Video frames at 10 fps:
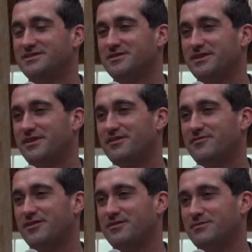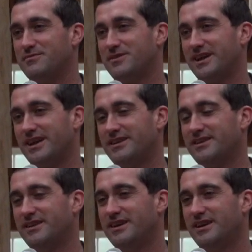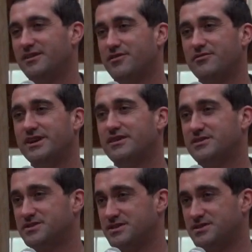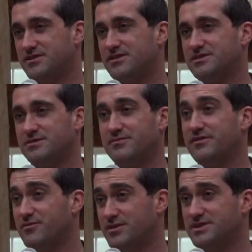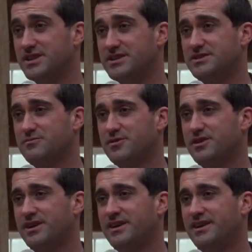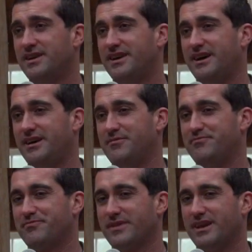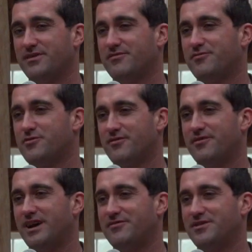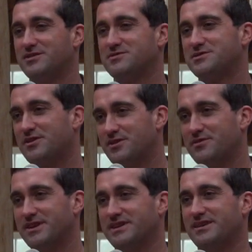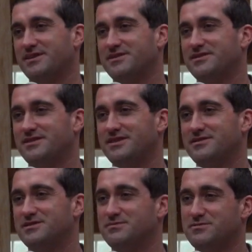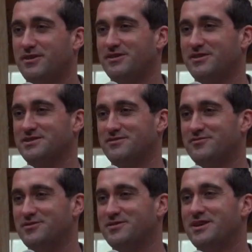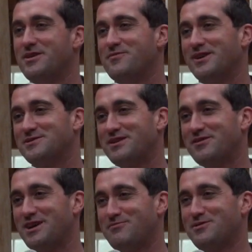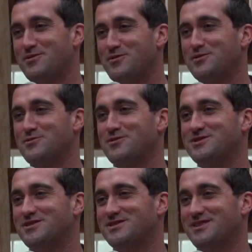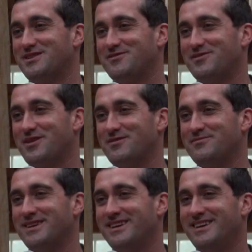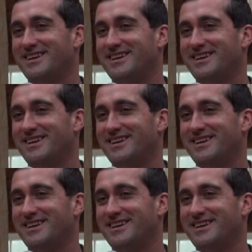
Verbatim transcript: So in our farm, we plan in three years to start some reforestation work, um, in four or five years, we'll start going down into some small areas of fruit. We also have a couple old orchards on a farm.